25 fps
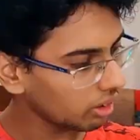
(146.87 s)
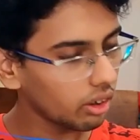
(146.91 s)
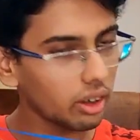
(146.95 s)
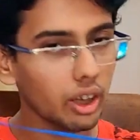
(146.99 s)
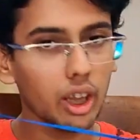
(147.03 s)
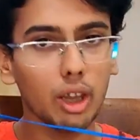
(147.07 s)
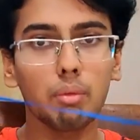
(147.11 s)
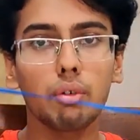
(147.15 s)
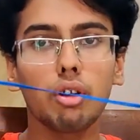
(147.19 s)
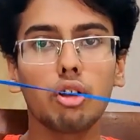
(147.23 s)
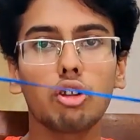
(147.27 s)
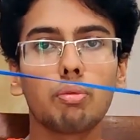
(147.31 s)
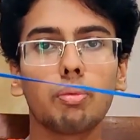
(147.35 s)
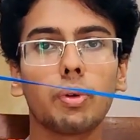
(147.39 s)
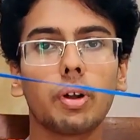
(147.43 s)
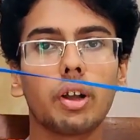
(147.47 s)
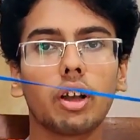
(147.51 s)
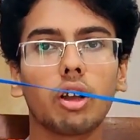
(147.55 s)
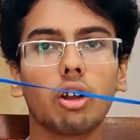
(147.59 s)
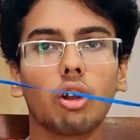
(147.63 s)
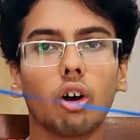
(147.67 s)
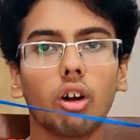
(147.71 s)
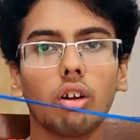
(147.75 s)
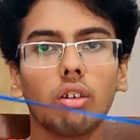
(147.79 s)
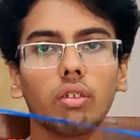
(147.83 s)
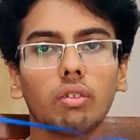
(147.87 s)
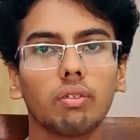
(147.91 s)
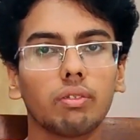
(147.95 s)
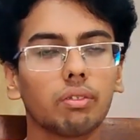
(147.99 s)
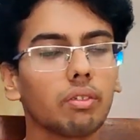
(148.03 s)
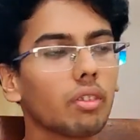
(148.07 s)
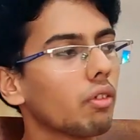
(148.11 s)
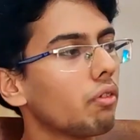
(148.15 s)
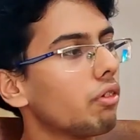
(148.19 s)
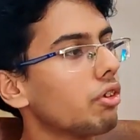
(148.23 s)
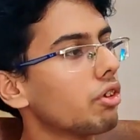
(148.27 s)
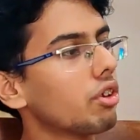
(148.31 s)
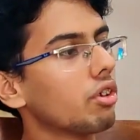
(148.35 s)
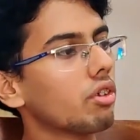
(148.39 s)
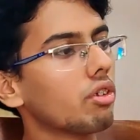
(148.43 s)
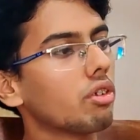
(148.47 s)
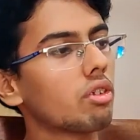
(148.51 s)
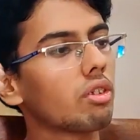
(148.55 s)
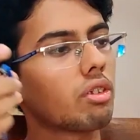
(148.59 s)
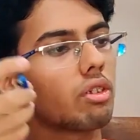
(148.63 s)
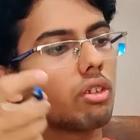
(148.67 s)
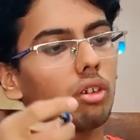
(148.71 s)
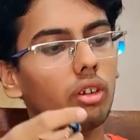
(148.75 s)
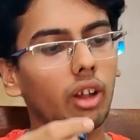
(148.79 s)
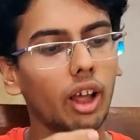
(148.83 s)
The cable is pretty long, which
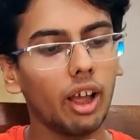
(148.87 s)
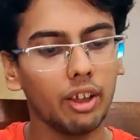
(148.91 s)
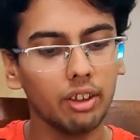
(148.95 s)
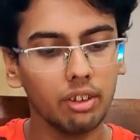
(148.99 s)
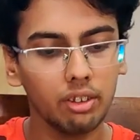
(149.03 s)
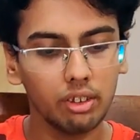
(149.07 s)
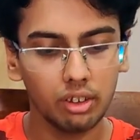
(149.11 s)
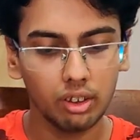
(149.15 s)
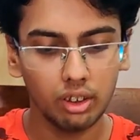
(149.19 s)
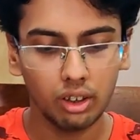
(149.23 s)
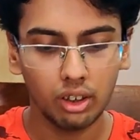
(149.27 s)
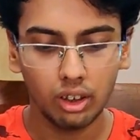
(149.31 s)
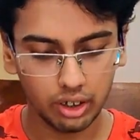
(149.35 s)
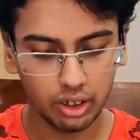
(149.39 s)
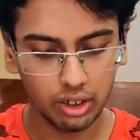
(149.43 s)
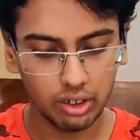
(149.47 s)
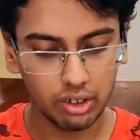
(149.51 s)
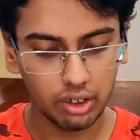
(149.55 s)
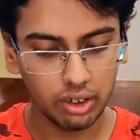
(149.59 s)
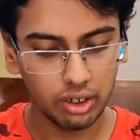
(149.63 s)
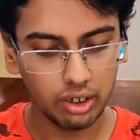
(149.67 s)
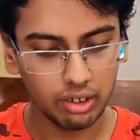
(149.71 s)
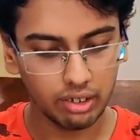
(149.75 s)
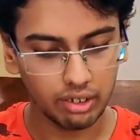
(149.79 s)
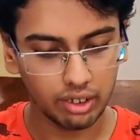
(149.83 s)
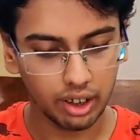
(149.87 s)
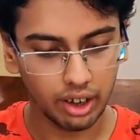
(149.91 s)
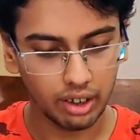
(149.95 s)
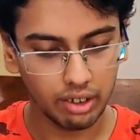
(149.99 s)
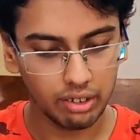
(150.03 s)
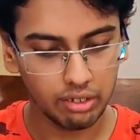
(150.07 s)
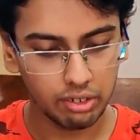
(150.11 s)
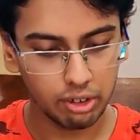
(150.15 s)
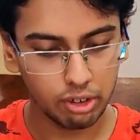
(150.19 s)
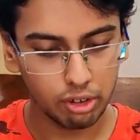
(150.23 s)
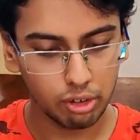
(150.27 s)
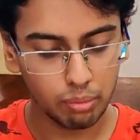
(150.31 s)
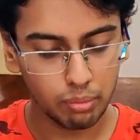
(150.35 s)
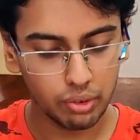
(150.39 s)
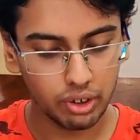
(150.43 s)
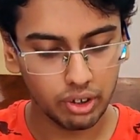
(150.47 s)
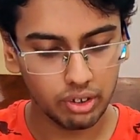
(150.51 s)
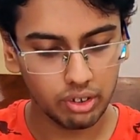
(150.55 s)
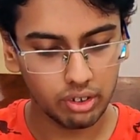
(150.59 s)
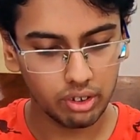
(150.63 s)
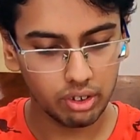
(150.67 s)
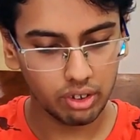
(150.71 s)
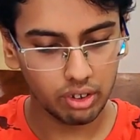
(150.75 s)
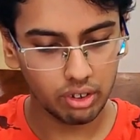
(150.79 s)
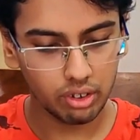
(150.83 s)
is nice. Initial design
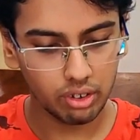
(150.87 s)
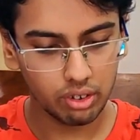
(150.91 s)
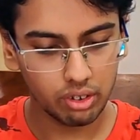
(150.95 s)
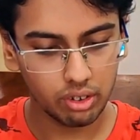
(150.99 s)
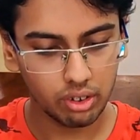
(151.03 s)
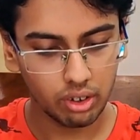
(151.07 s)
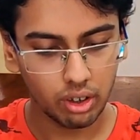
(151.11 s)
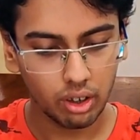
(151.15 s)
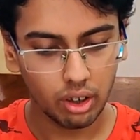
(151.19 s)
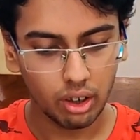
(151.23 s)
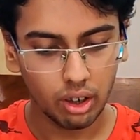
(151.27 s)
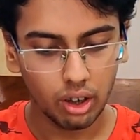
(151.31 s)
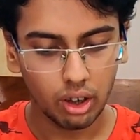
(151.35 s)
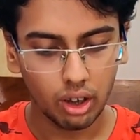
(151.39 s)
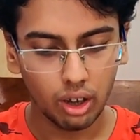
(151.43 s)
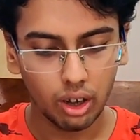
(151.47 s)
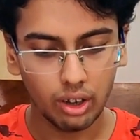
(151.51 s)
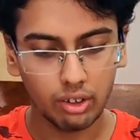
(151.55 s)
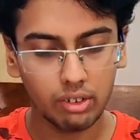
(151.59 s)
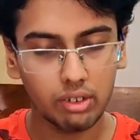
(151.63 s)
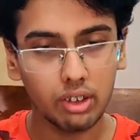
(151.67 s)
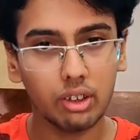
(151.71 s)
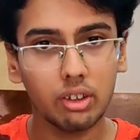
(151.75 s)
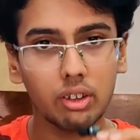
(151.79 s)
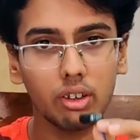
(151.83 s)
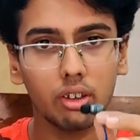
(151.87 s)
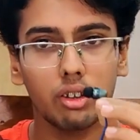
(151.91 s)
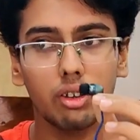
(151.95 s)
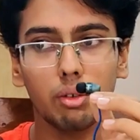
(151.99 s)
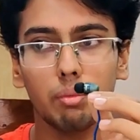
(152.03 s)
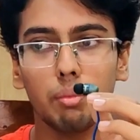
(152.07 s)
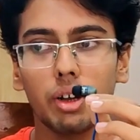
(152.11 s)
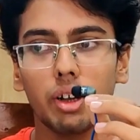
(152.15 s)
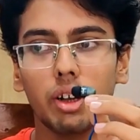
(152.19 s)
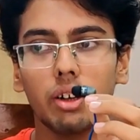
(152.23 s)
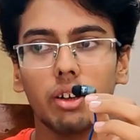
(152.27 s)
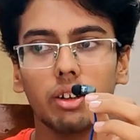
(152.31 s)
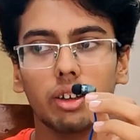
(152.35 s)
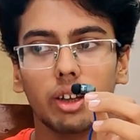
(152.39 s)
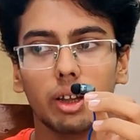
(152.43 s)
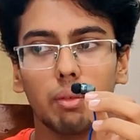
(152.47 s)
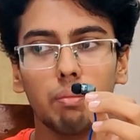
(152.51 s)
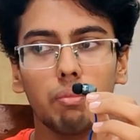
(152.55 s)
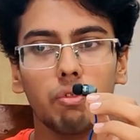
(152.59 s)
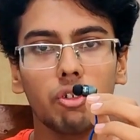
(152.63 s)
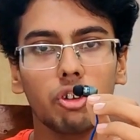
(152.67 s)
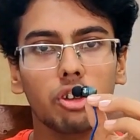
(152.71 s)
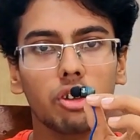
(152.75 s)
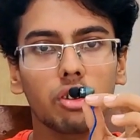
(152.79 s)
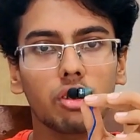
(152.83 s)
judgments is it's a metal tip,
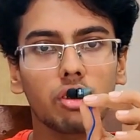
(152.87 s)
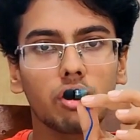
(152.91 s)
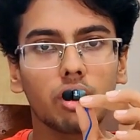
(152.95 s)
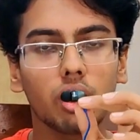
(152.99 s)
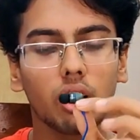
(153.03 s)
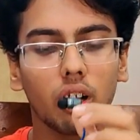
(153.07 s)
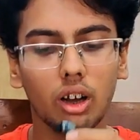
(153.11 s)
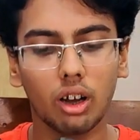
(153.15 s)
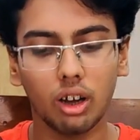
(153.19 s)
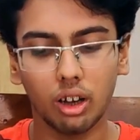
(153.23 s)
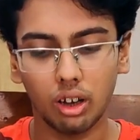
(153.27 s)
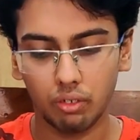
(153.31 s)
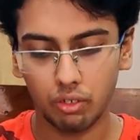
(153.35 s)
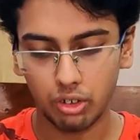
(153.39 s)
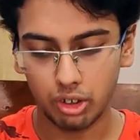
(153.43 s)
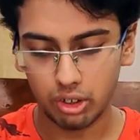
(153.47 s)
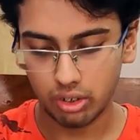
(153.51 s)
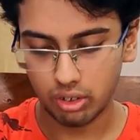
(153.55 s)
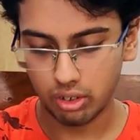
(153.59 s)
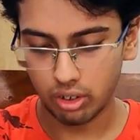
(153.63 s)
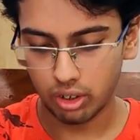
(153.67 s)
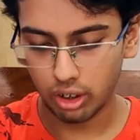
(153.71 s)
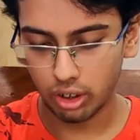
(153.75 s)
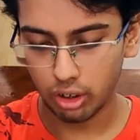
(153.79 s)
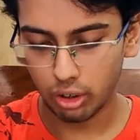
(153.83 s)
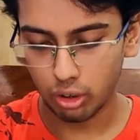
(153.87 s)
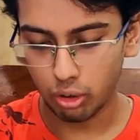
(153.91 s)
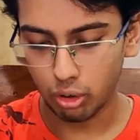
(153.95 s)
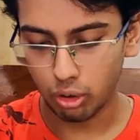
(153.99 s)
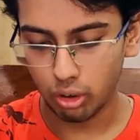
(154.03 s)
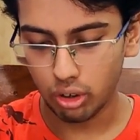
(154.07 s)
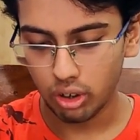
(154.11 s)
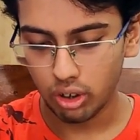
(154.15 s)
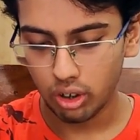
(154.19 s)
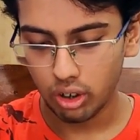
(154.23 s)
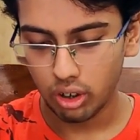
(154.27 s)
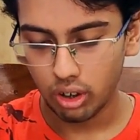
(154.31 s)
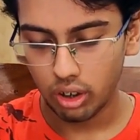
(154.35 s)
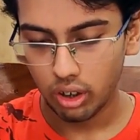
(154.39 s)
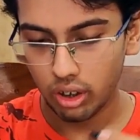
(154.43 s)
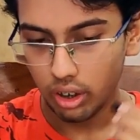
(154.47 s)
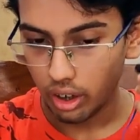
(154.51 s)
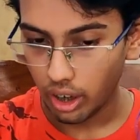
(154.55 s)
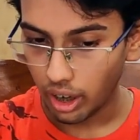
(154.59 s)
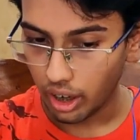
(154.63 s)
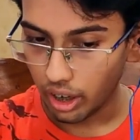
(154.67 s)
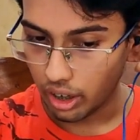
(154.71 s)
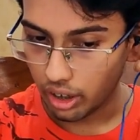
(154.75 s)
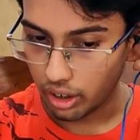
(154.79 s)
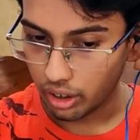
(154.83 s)
which is really good,
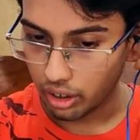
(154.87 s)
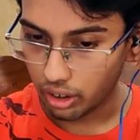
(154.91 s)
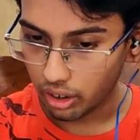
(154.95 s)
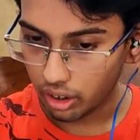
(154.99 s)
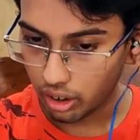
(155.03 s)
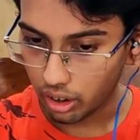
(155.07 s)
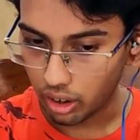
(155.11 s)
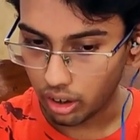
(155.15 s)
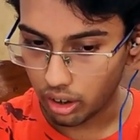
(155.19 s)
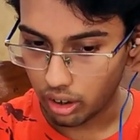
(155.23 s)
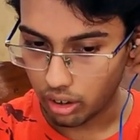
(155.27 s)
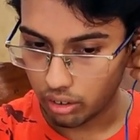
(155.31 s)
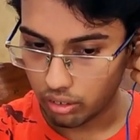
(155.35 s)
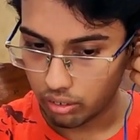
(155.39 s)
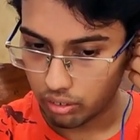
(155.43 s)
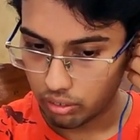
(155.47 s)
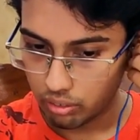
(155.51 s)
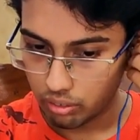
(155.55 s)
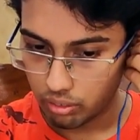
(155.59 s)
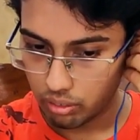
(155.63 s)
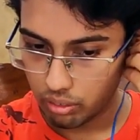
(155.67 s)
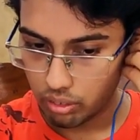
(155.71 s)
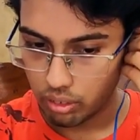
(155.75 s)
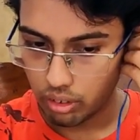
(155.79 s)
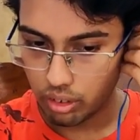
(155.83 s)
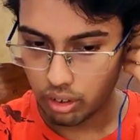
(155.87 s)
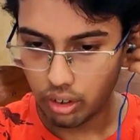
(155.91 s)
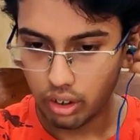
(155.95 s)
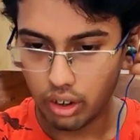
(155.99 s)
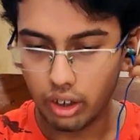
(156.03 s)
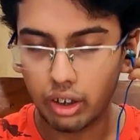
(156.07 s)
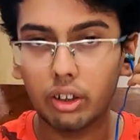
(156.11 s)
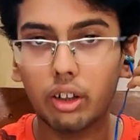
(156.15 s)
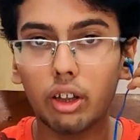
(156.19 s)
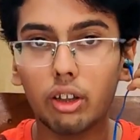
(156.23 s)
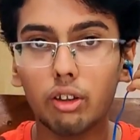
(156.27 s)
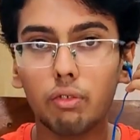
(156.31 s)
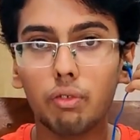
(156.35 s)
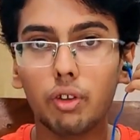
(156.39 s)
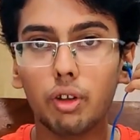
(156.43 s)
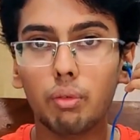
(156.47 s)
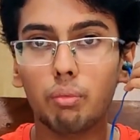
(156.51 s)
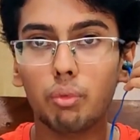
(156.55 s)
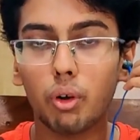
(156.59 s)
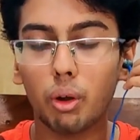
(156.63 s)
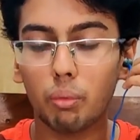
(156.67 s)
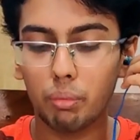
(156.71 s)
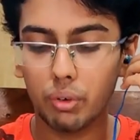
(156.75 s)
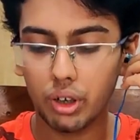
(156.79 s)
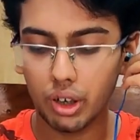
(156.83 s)
and it does fit
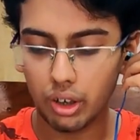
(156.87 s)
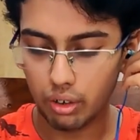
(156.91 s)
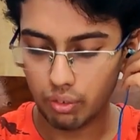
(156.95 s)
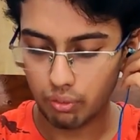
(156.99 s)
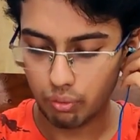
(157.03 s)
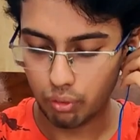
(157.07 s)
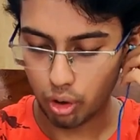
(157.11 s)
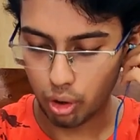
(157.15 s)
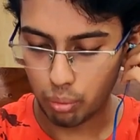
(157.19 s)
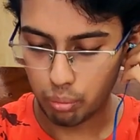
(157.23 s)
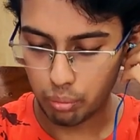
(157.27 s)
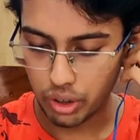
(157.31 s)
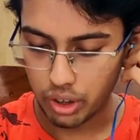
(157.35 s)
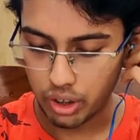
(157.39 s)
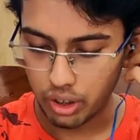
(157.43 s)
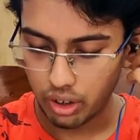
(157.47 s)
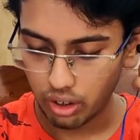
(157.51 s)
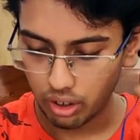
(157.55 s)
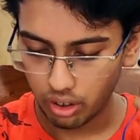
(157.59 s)
properly for me.